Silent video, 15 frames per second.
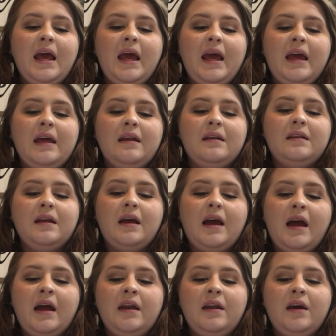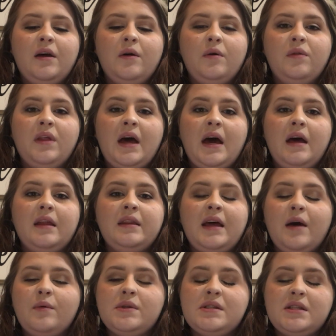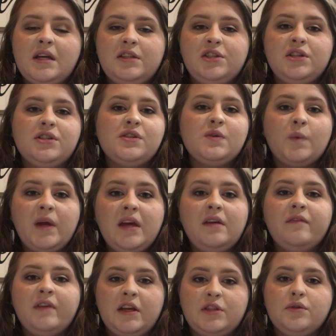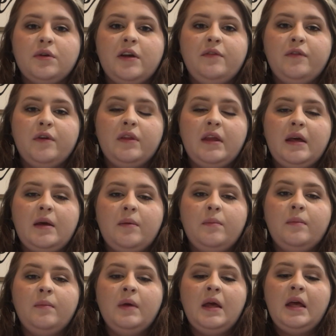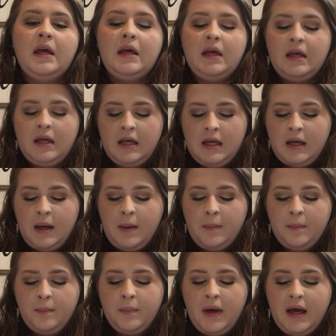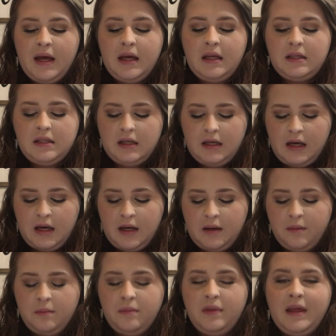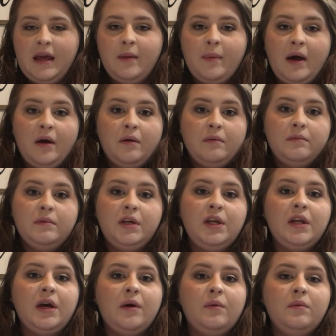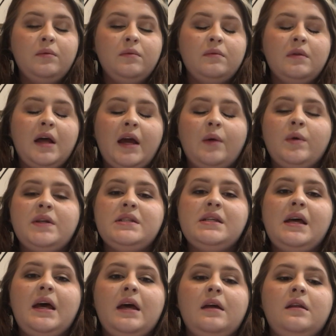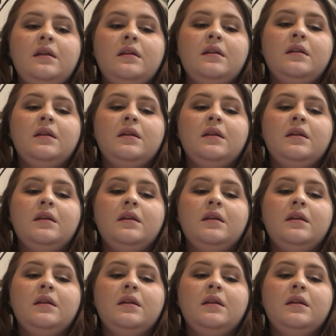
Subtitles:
And I know that that was such a sweet victory for them. But think about, you know, like we said,